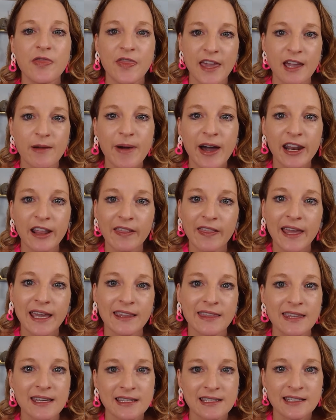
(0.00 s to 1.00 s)
Think about it
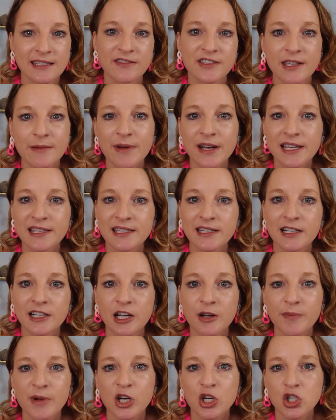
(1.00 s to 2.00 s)
like this. If somebody's in a
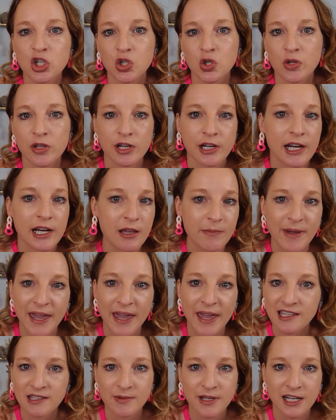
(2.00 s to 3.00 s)
commercial, they're getting
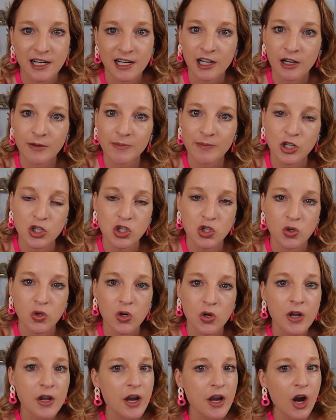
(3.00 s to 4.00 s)
paid to be in a
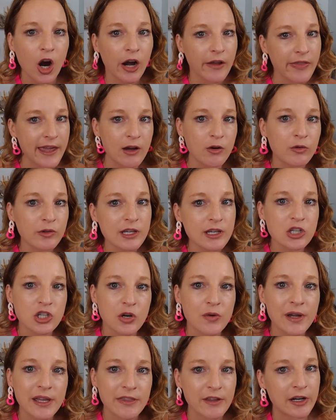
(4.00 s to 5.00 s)
commercial. Are they only
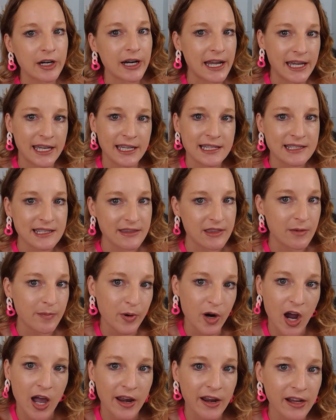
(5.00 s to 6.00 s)
showing their hands in the
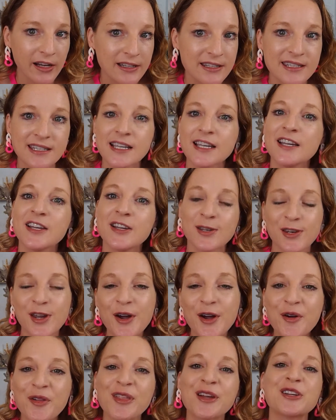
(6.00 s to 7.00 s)
products?
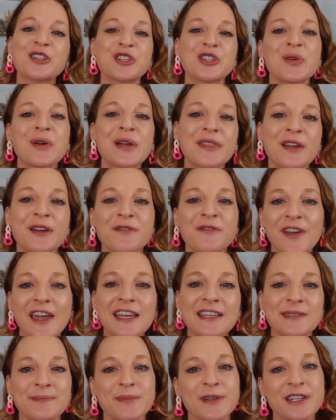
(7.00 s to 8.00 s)
No, they're showing their
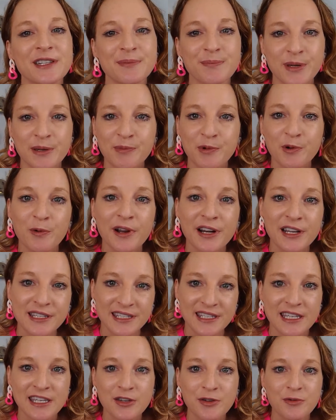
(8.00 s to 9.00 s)
face because people want to
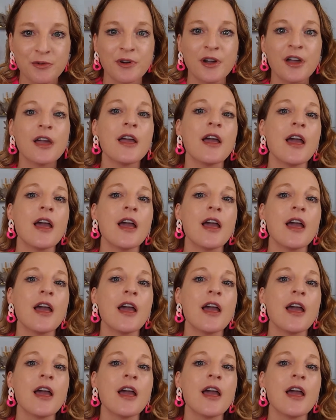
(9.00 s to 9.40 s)
see you.